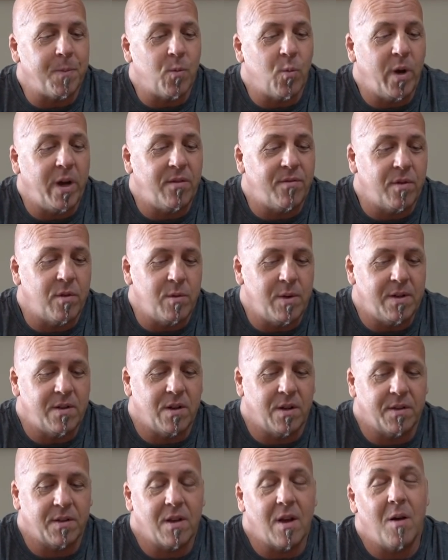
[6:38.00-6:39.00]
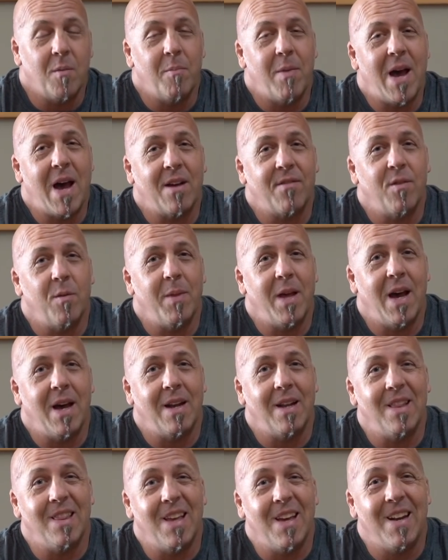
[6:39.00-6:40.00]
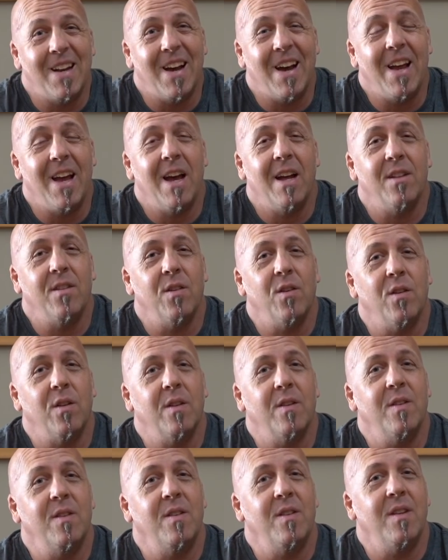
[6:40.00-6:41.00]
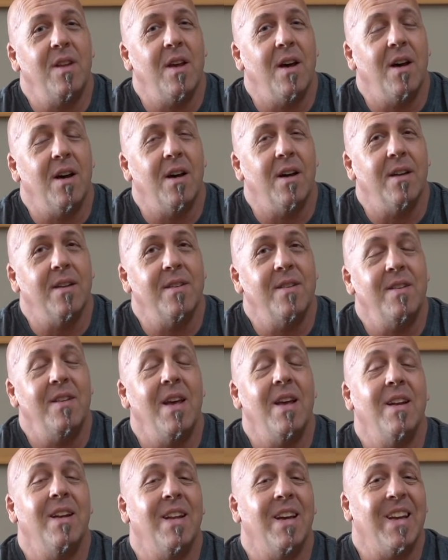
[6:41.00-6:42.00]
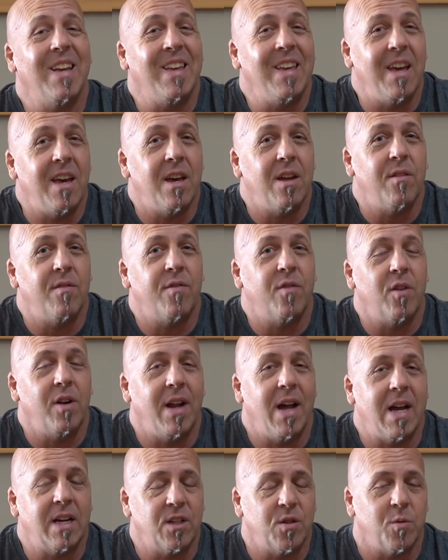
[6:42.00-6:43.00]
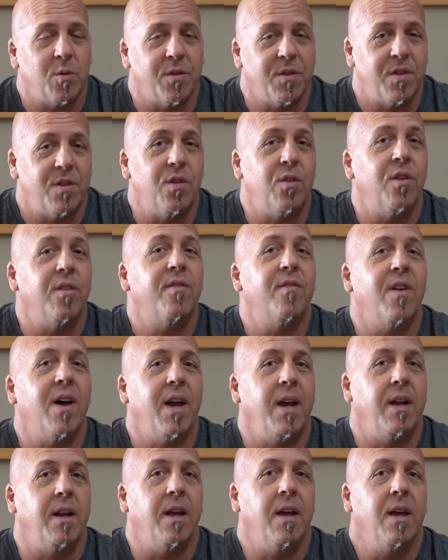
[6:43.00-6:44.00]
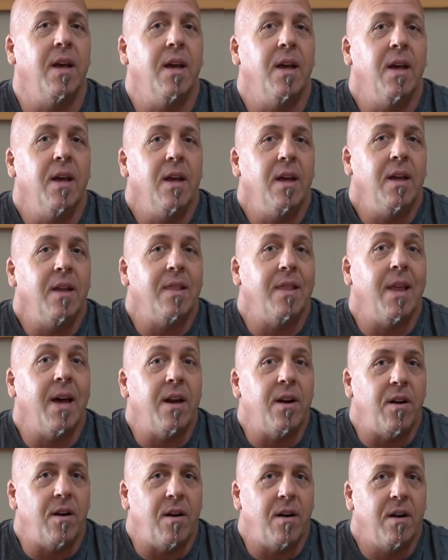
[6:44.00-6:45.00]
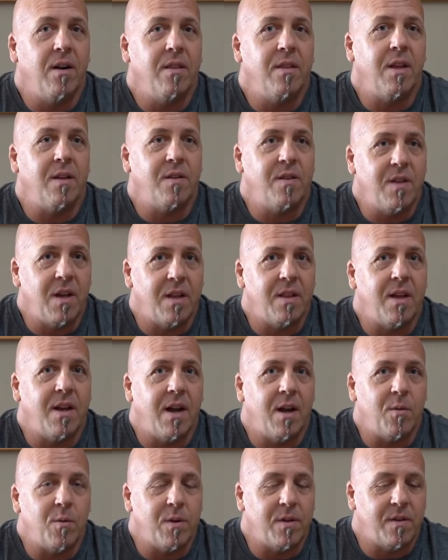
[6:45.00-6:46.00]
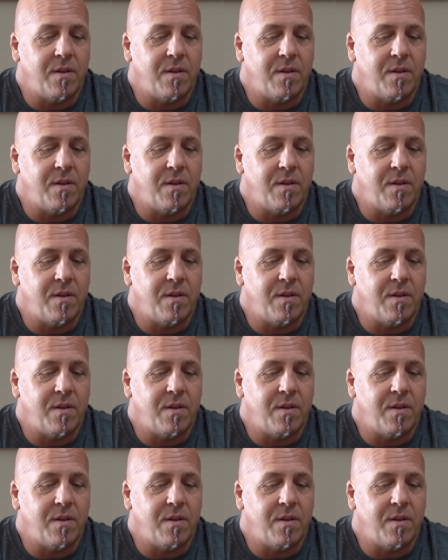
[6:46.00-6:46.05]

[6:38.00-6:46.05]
wait for the results, come back from that, and then I had to send again for an actual certified letter that said that I